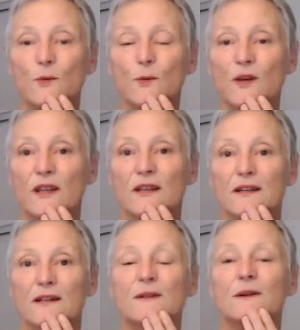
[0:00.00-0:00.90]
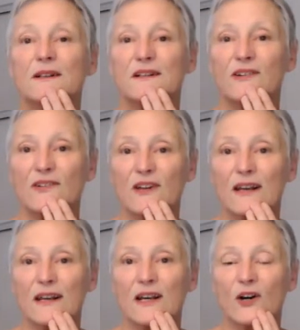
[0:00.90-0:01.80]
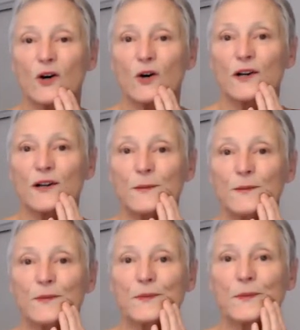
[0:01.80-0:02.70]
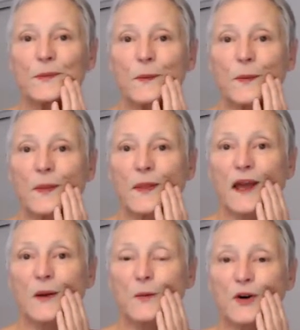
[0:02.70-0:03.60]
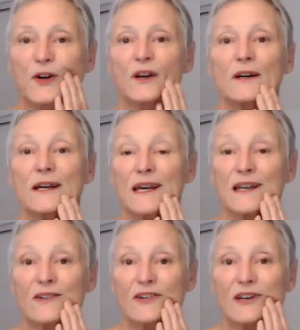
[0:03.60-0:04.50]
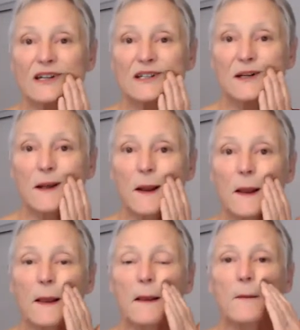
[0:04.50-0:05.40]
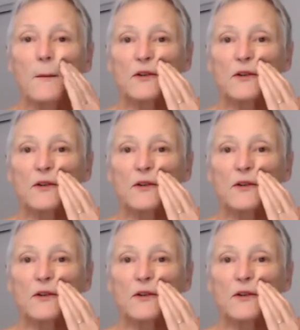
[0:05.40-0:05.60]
with the descending colon and work against it, the